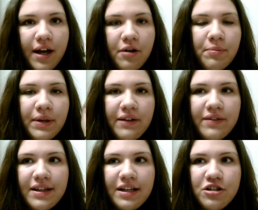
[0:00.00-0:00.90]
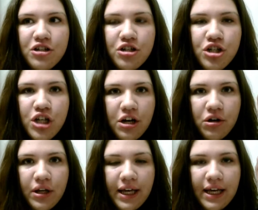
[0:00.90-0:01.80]
I don't believe that there's
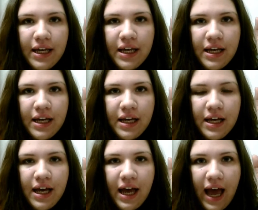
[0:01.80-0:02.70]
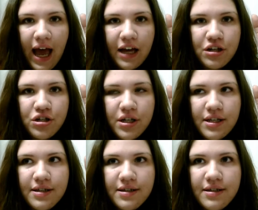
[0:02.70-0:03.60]
generally
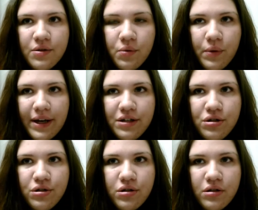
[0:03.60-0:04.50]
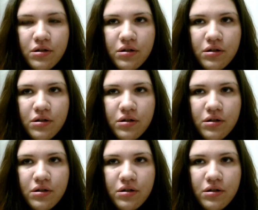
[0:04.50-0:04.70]
actions which